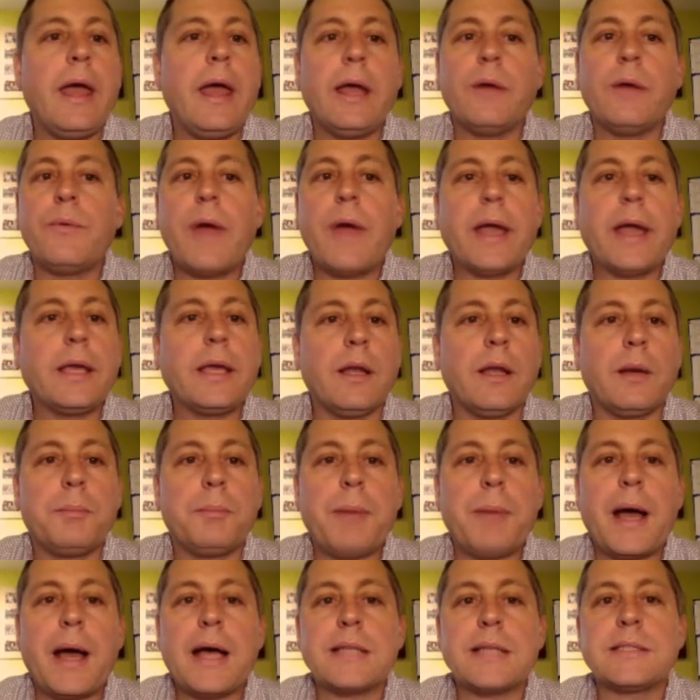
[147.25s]
irregular
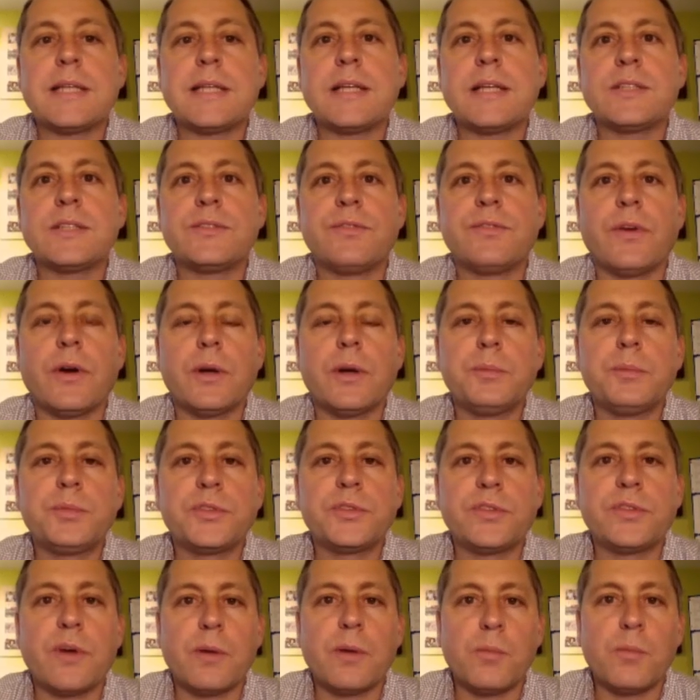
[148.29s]
past tense verbs
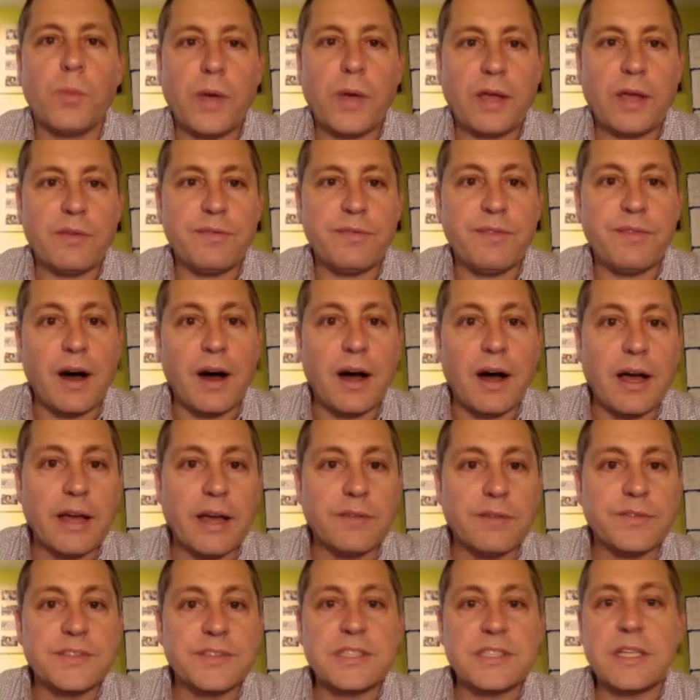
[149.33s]
from week
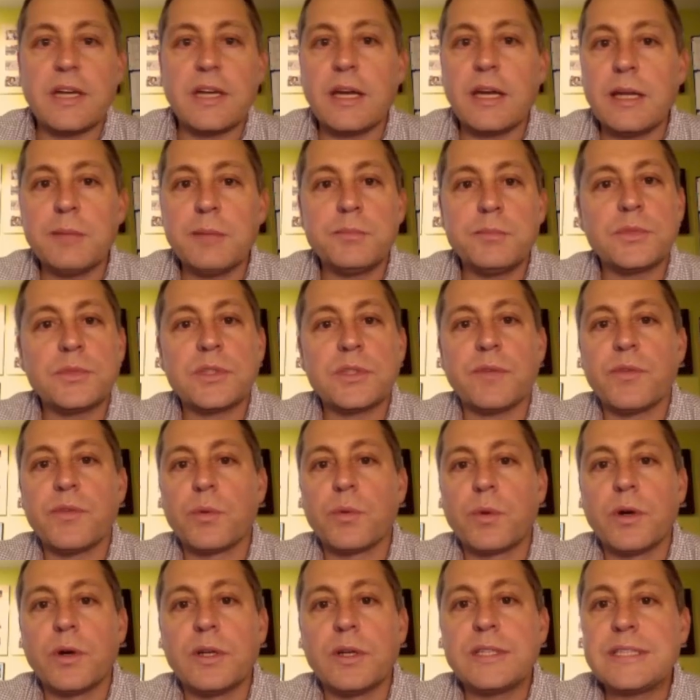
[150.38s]
5, synonyms of the
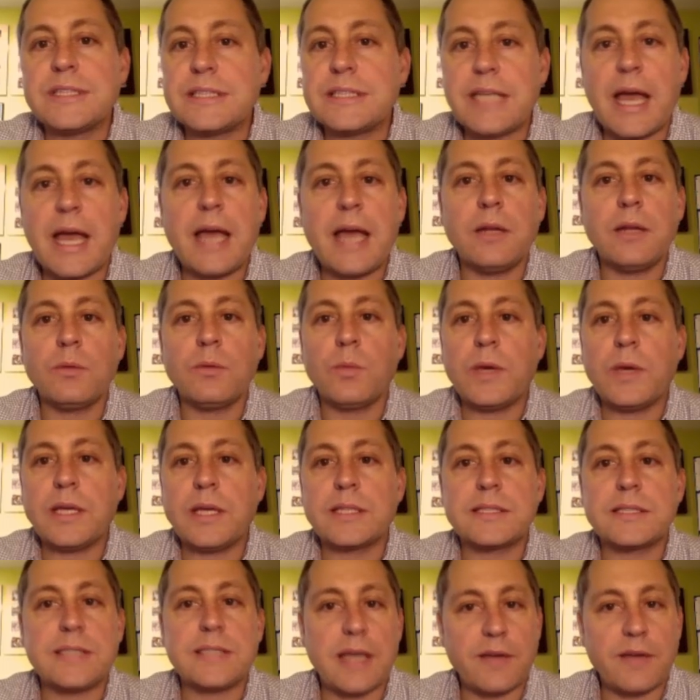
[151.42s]
word said in
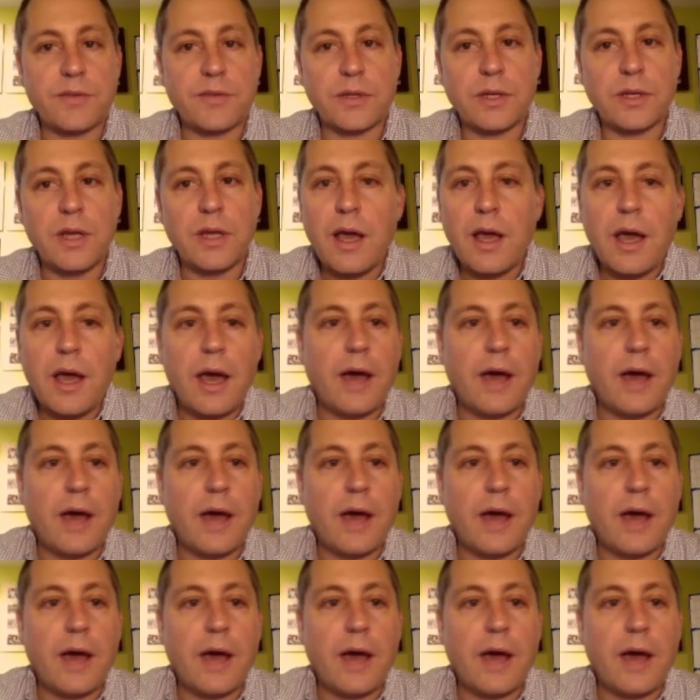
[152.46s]
week 7,